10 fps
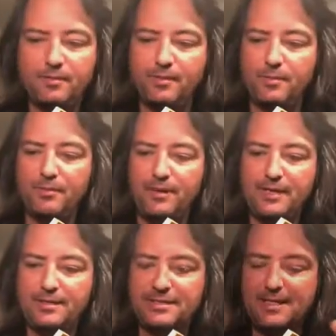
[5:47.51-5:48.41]
If we move
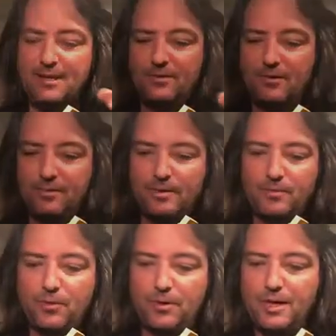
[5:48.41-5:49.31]
into the center a little bit
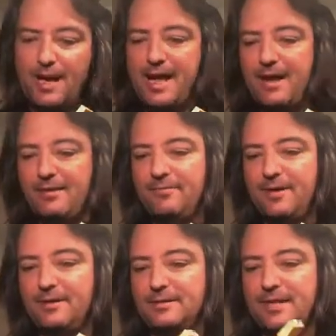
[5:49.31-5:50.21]
more, I have
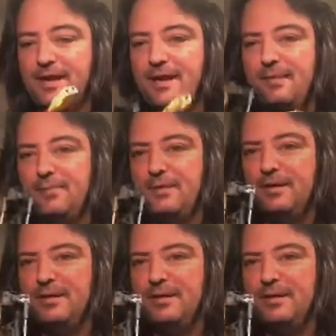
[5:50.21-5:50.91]
on the top,